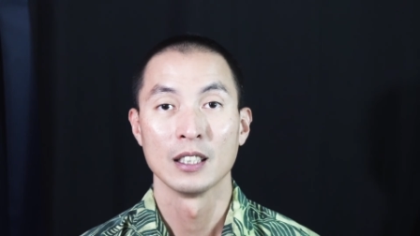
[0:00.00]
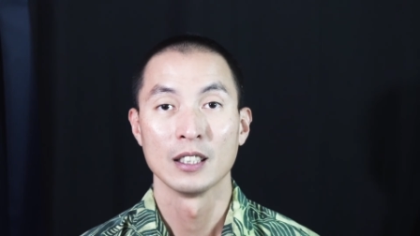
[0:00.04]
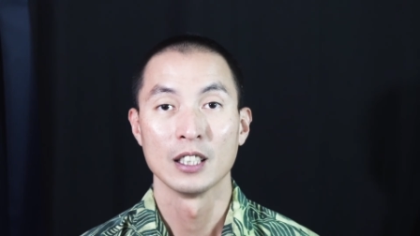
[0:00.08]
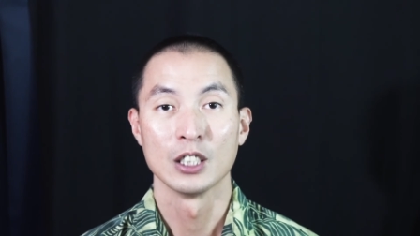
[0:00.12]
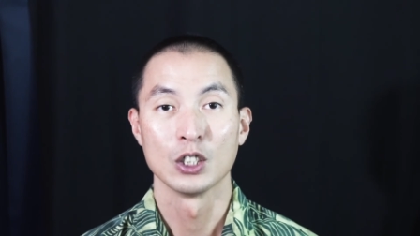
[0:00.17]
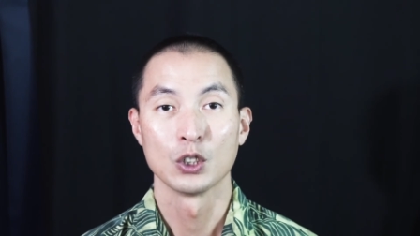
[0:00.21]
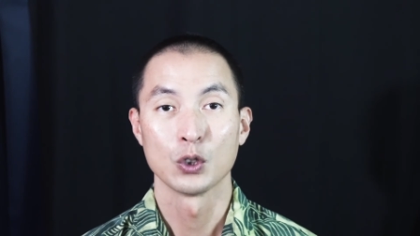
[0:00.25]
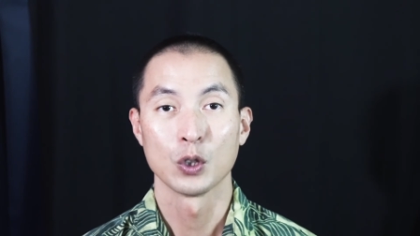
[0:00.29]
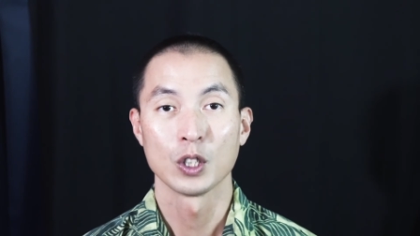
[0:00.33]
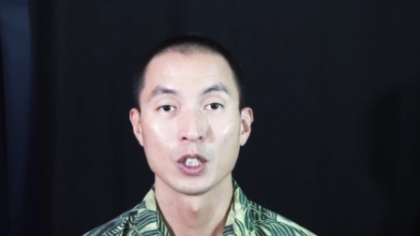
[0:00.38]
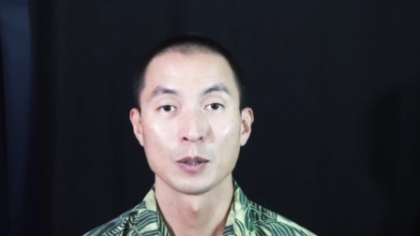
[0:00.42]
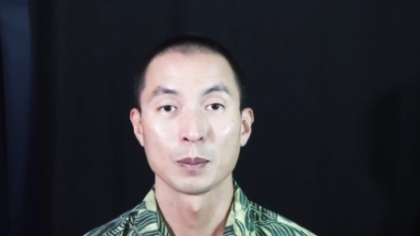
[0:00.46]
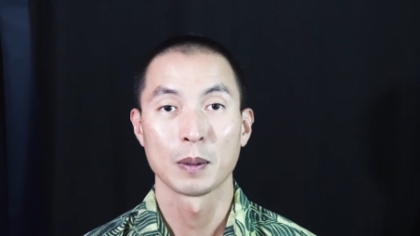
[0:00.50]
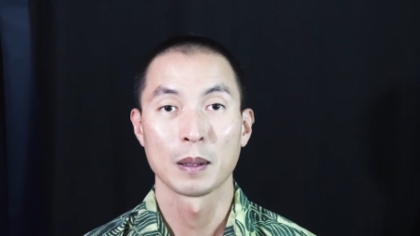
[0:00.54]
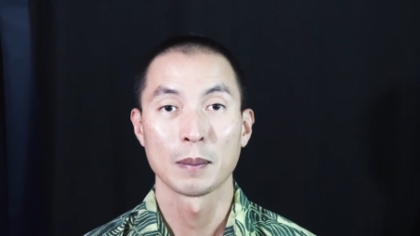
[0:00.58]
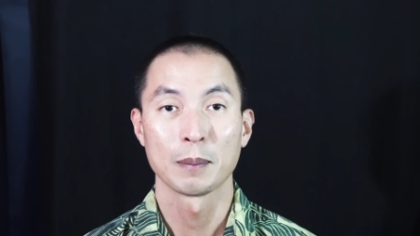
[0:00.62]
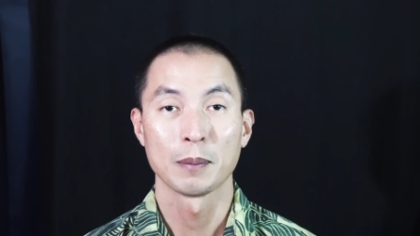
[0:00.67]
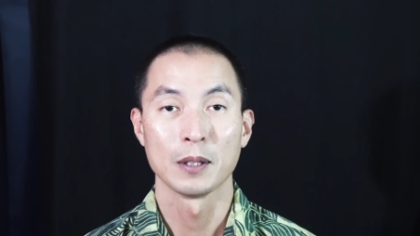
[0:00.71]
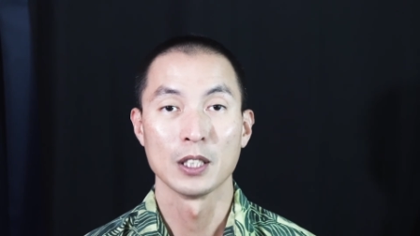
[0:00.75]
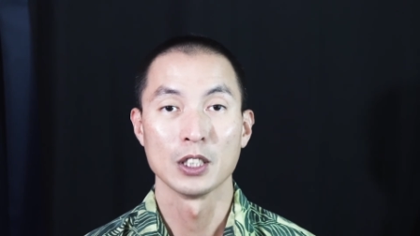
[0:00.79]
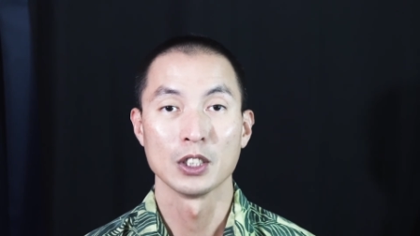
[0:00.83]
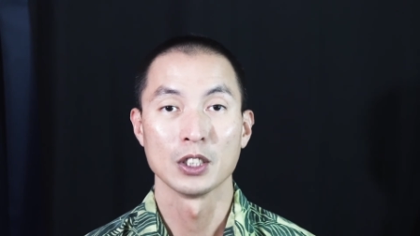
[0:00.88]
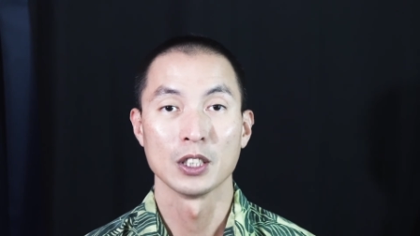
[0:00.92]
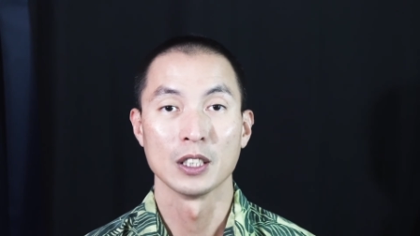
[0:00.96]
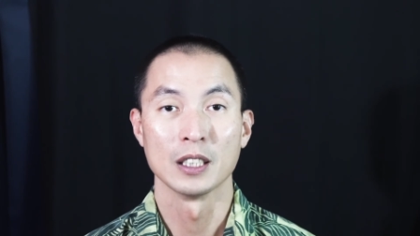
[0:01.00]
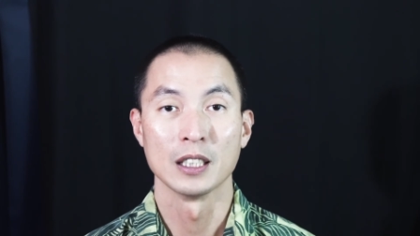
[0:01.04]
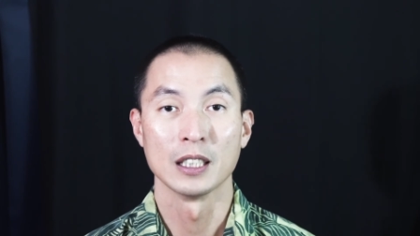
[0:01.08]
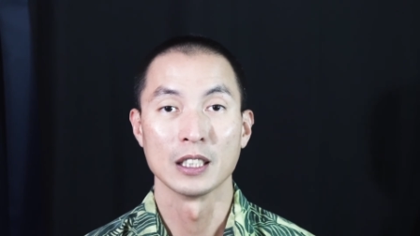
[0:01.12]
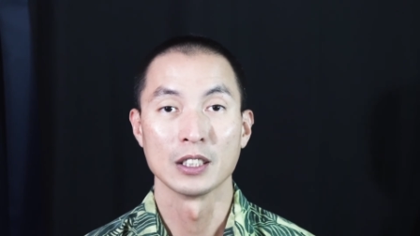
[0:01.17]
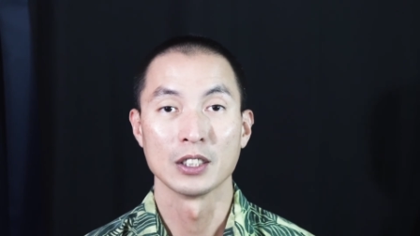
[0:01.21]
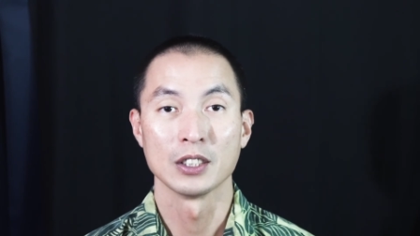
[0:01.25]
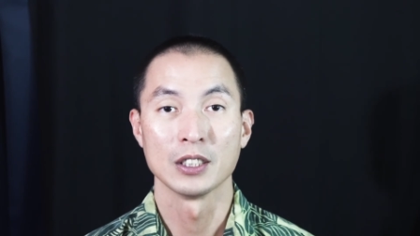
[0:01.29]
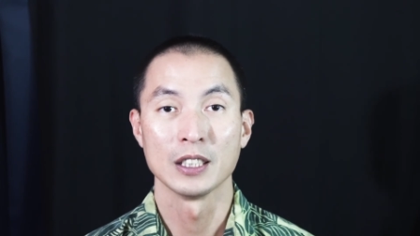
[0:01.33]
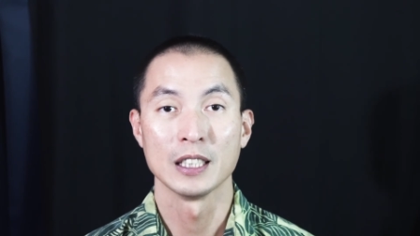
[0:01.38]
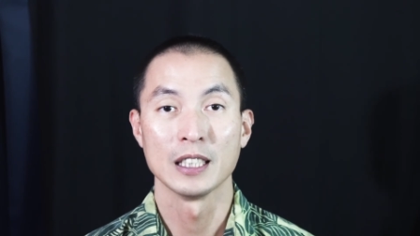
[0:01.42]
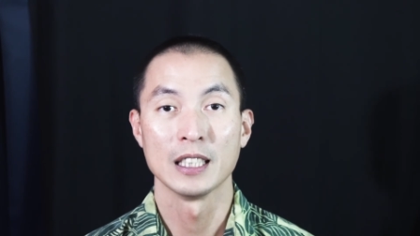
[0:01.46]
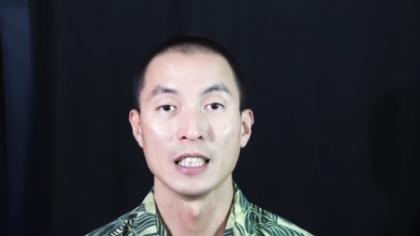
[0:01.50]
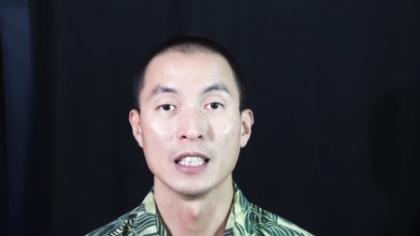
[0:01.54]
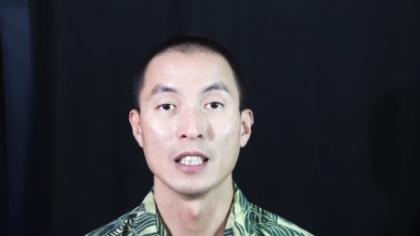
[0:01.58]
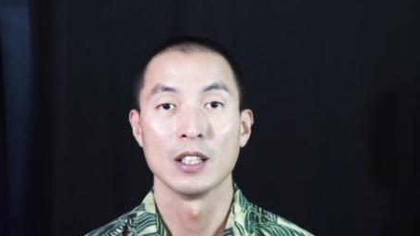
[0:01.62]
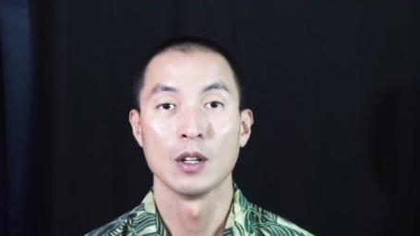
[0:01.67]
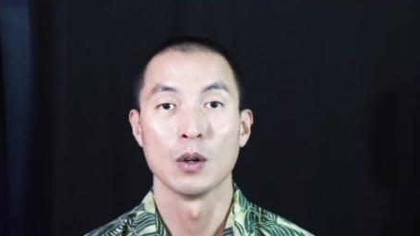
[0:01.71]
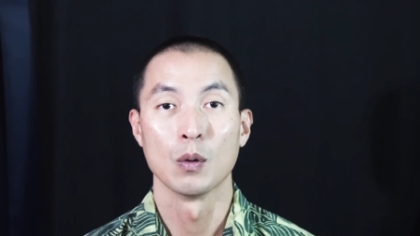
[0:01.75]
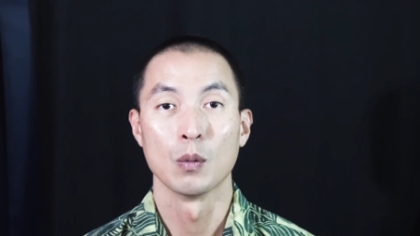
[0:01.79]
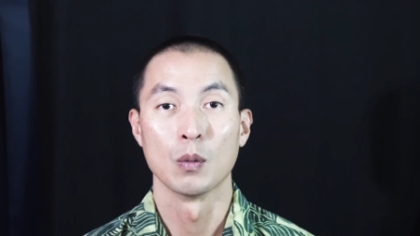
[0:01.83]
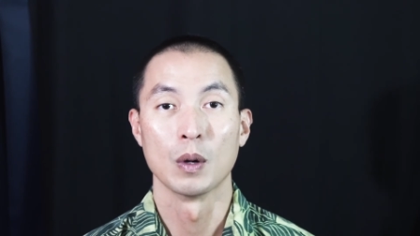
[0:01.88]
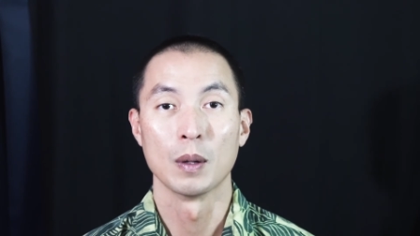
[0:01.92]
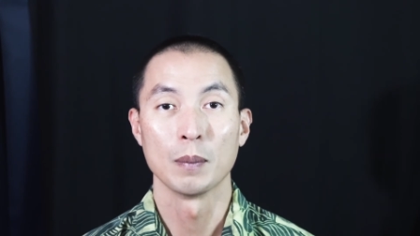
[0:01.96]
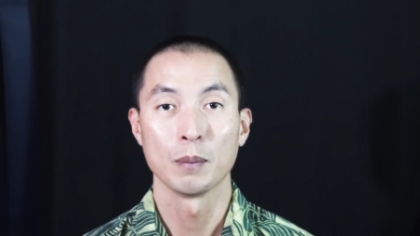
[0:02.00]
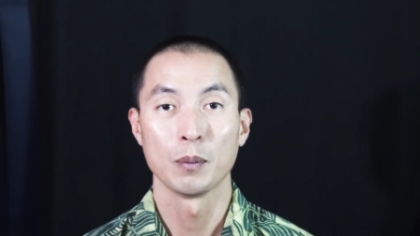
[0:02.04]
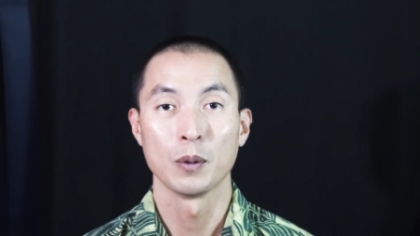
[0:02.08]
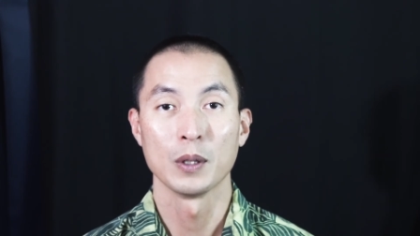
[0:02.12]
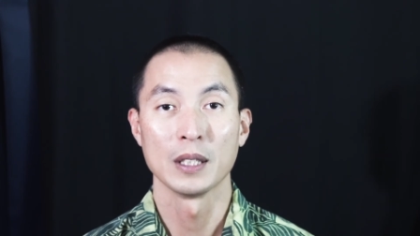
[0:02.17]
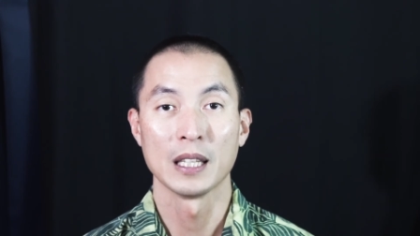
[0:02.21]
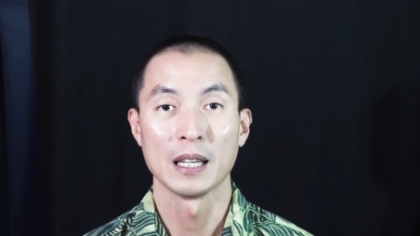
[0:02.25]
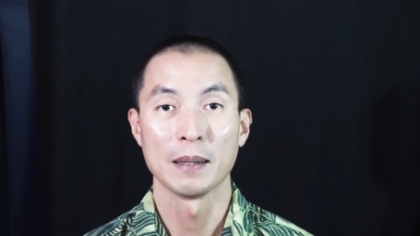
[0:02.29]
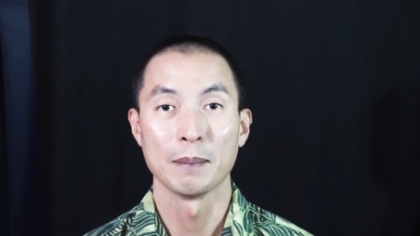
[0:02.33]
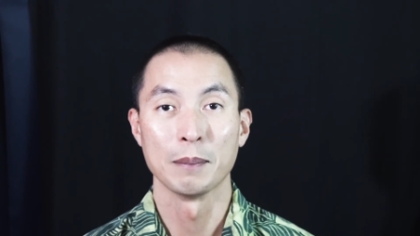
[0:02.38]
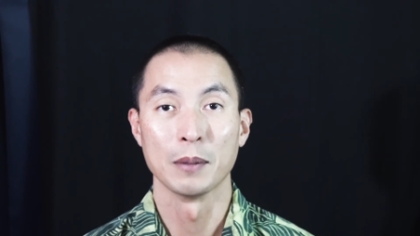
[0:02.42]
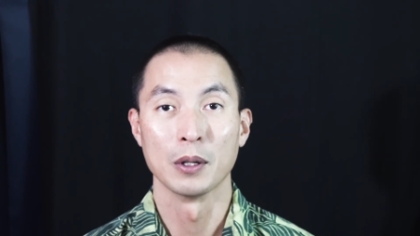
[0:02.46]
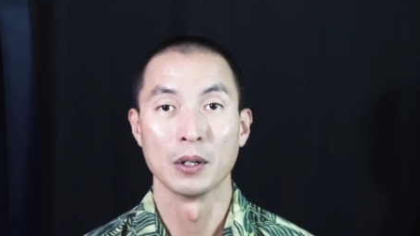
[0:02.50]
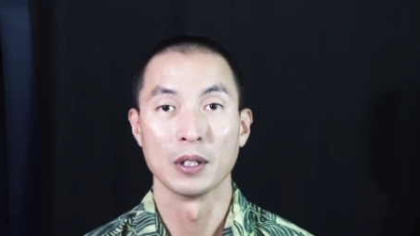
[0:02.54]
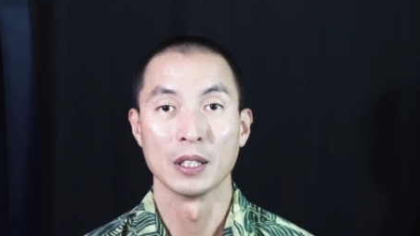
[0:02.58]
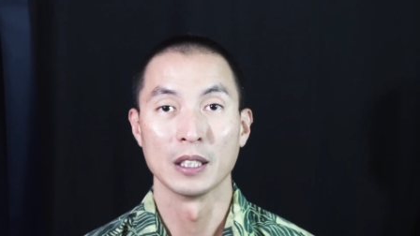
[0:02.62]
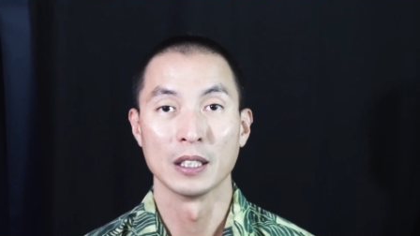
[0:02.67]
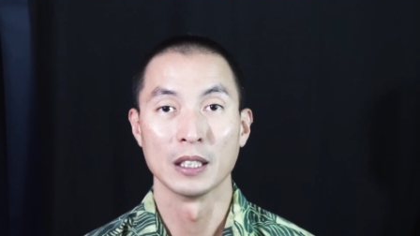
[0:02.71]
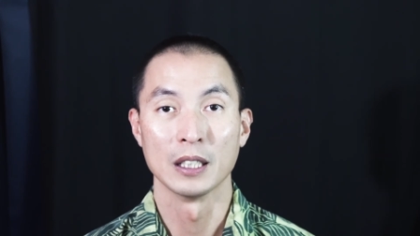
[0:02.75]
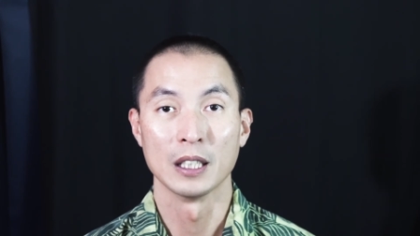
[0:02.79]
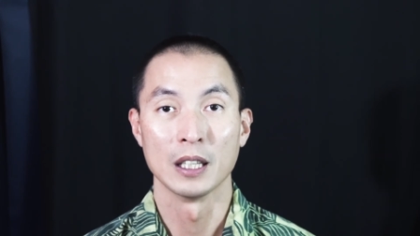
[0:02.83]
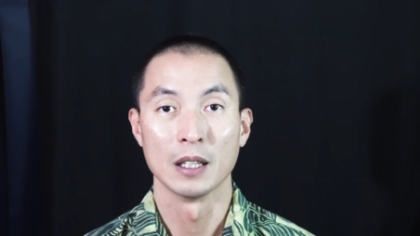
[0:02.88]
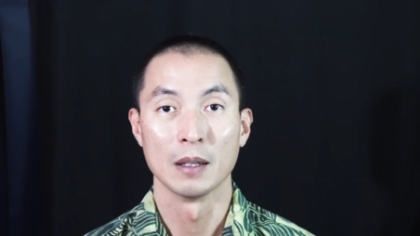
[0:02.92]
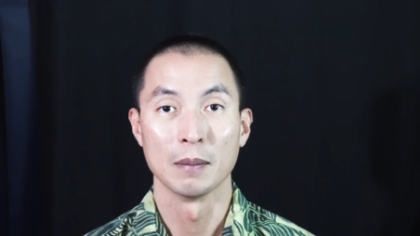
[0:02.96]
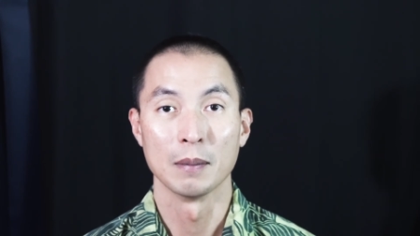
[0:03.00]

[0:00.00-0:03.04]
Detroit's population exceeded 1.8 million